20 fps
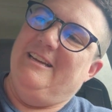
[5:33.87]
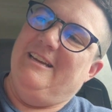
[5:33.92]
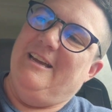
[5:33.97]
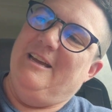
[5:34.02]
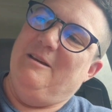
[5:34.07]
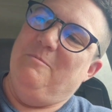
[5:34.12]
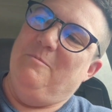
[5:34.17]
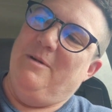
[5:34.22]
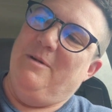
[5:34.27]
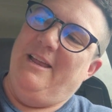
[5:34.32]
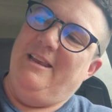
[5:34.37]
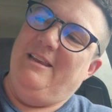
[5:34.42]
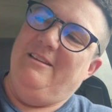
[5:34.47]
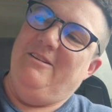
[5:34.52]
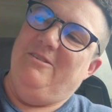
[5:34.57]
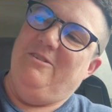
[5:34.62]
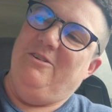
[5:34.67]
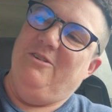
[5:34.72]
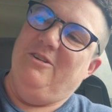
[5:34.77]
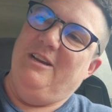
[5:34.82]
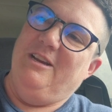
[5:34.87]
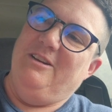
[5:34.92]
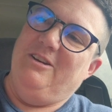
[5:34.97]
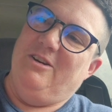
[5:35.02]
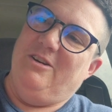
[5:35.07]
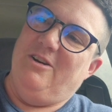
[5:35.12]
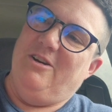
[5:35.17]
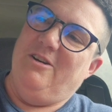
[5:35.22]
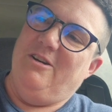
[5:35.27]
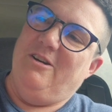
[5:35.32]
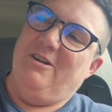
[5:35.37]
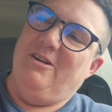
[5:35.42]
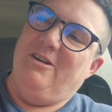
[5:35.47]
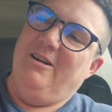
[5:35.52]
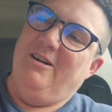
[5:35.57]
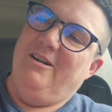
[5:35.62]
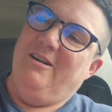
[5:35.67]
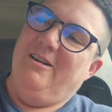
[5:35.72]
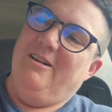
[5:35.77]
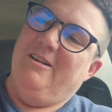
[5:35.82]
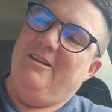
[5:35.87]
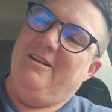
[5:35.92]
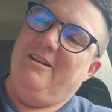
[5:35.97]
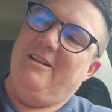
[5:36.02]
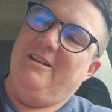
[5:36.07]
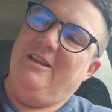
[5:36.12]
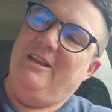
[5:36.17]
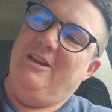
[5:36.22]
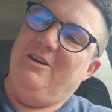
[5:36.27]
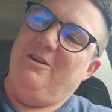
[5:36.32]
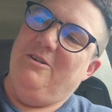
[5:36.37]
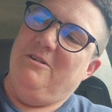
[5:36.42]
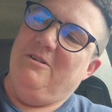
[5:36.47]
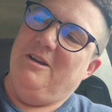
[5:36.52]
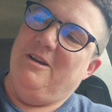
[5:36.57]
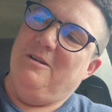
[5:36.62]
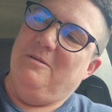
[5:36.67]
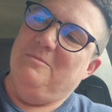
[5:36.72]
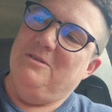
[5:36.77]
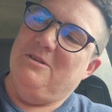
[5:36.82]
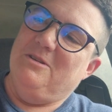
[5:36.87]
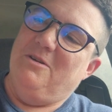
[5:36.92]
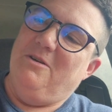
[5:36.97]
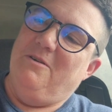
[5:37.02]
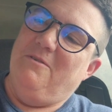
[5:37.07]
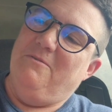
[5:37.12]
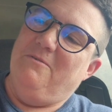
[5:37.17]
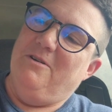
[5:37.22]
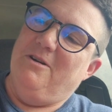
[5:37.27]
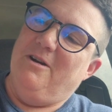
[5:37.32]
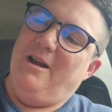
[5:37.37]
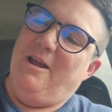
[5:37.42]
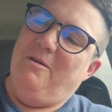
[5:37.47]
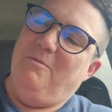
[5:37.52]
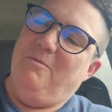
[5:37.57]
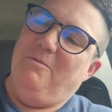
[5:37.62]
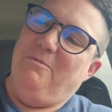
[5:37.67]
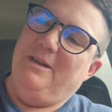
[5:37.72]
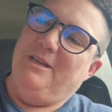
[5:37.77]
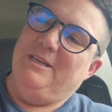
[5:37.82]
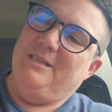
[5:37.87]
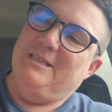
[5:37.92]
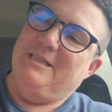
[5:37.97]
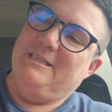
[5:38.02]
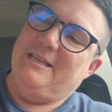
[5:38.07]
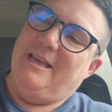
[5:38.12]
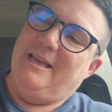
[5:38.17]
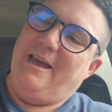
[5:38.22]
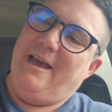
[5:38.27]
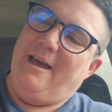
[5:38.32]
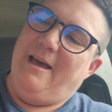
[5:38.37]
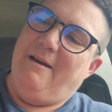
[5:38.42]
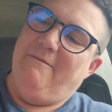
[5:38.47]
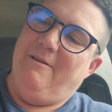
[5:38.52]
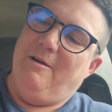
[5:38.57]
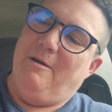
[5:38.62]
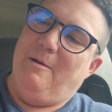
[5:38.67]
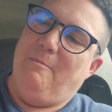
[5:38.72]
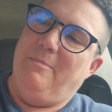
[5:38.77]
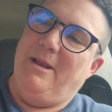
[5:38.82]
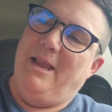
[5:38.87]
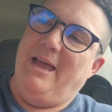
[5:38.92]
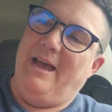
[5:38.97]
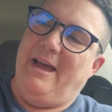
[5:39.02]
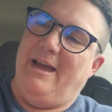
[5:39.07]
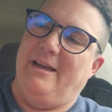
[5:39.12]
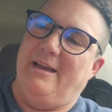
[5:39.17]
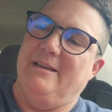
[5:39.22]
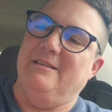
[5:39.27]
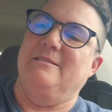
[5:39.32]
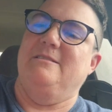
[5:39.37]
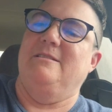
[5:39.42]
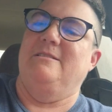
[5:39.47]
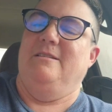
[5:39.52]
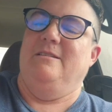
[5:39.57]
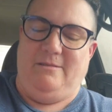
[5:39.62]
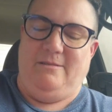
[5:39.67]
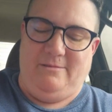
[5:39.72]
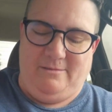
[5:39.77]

And my little granddaughter Cleo comes over and we just have a blast.